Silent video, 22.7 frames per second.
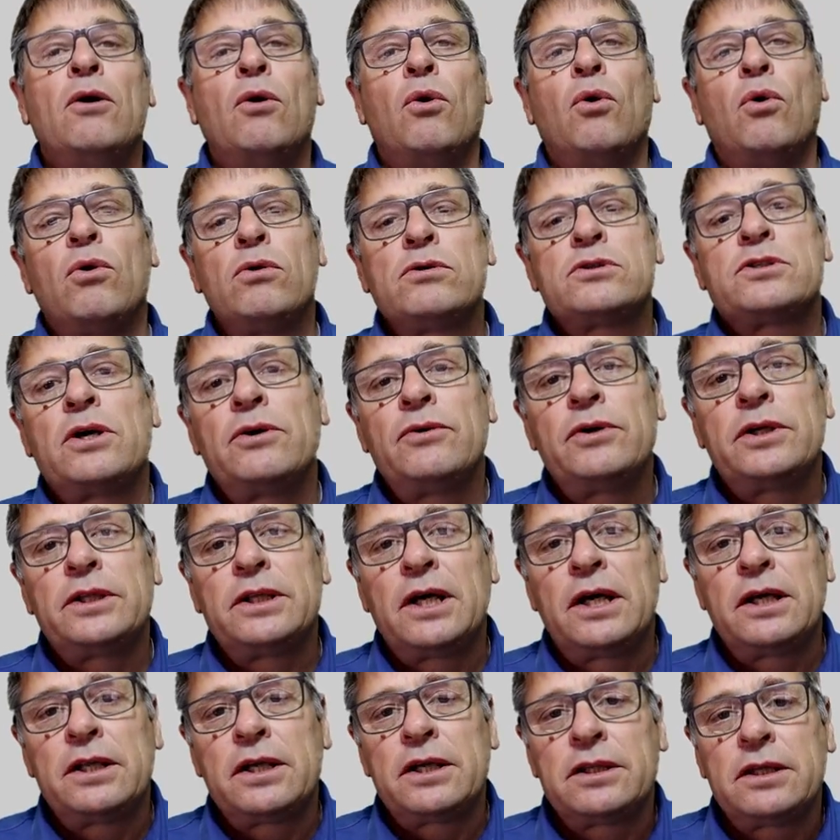Also,
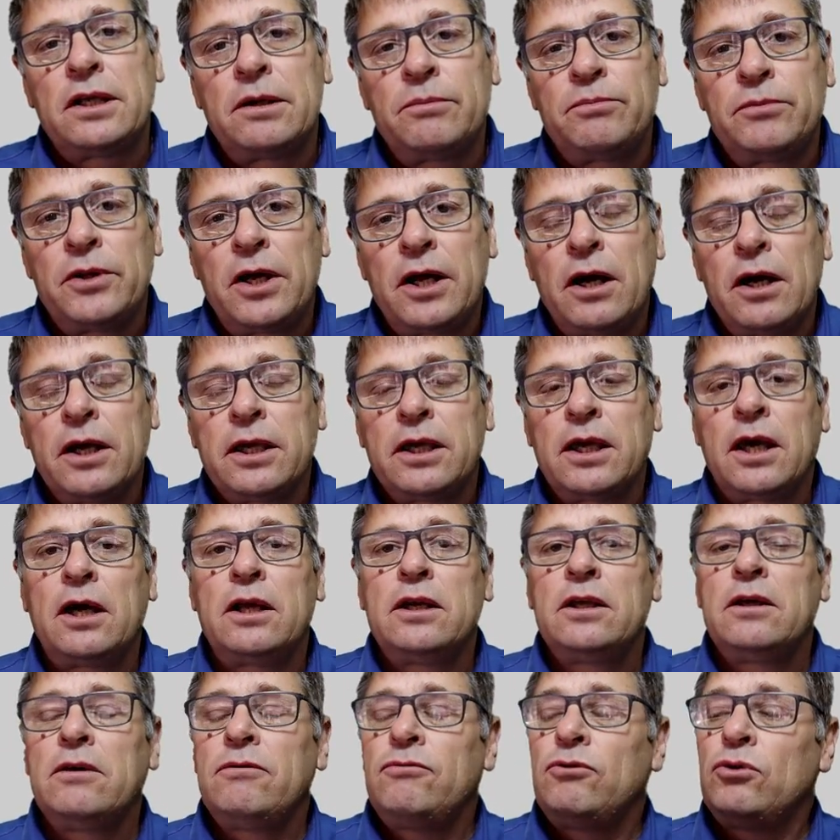another tip that I can
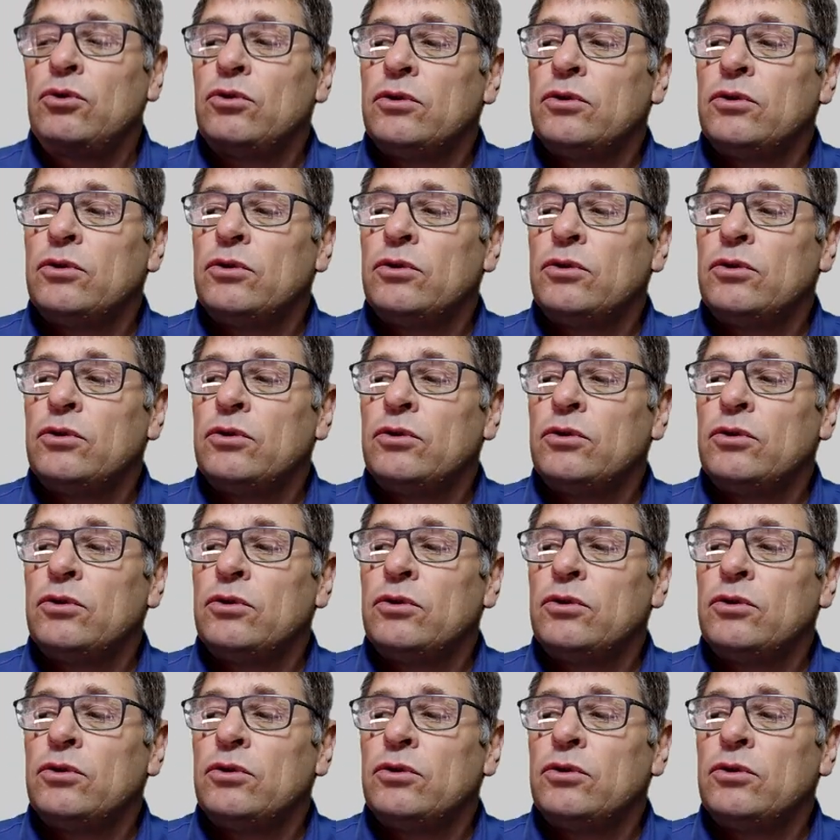give you,